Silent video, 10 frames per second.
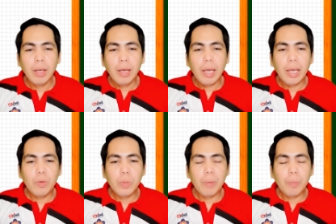and
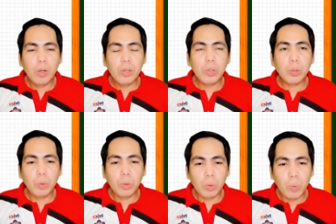we have also
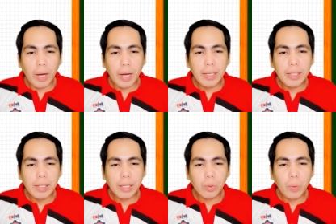to twice
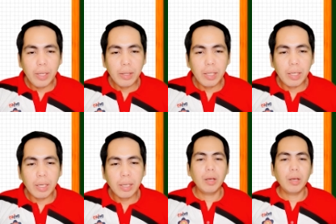the 20.